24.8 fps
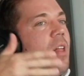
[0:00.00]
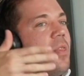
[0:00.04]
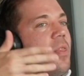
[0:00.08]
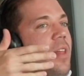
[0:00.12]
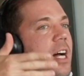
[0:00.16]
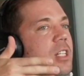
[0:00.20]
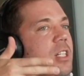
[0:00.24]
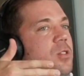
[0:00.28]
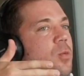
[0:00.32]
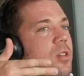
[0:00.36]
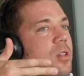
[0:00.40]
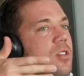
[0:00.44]

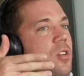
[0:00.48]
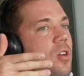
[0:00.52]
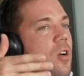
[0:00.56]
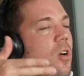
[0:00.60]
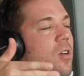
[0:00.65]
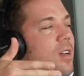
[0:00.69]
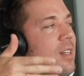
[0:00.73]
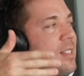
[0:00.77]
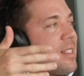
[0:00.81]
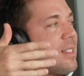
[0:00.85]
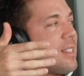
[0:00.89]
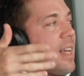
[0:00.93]
That's what's
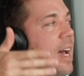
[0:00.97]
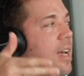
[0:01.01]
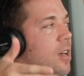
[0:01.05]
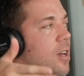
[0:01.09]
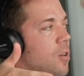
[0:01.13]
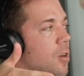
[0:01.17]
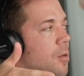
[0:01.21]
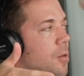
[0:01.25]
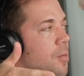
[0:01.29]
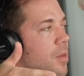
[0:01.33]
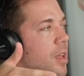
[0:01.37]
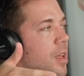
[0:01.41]
called a
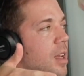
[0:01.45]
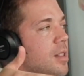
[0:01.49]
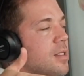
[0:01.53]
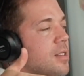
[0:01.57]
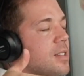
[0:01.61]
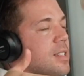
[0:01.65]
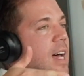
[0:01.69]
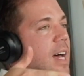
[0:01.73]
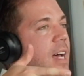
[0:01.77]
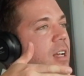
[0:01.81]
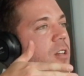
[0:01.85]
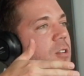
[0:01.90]
cycle.
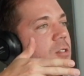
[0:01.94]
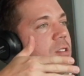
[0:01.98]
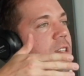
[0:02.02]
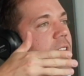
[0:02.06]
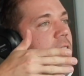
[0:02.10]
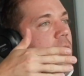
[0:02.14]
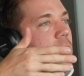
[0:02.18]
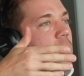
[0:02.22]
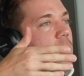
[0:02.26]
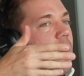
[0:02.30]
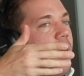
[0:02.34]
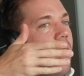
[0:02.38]
And cycles
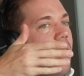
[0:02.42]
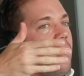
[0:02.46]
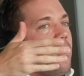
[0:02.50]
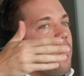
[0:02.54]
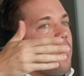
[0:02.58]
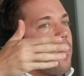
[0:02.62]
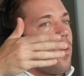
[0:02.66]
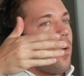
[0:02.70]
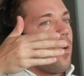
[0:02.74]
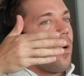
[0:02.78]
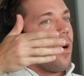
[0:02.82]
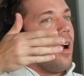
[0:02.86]
can run
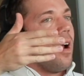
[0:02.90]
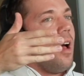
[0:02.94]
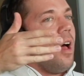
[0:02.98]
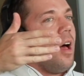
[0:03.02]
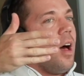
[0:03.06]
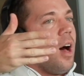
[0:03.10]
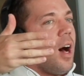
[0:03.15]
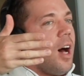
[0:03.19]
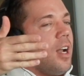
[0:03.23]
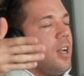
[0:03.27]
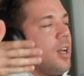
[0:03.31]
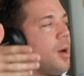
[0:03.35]
for
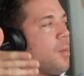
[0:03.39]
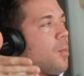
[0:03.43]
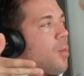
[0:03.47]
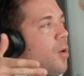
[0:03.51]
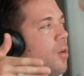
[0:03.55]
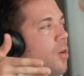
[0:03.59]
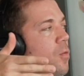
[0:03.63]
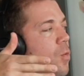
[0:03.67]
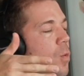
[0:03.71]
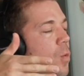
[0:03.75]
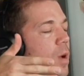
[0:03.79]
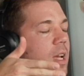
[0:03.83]
a
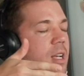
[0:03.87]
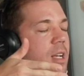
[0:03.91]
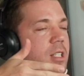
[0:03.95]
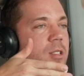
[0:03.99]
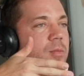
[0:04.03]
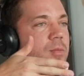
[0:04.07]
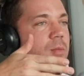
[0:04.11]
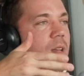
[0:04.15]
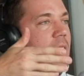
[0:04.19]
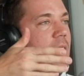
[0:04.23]
number of weeks,